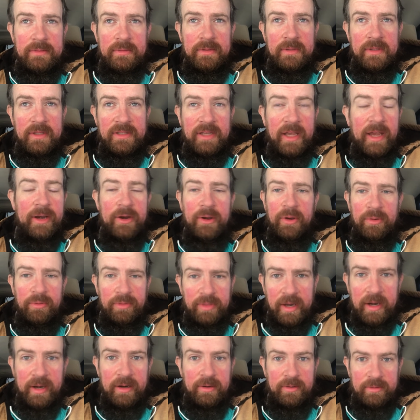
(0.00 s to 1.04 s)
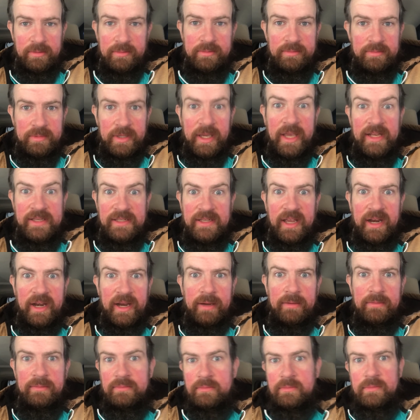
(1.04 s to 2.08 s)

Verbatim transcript: because I know that it'll get sunny.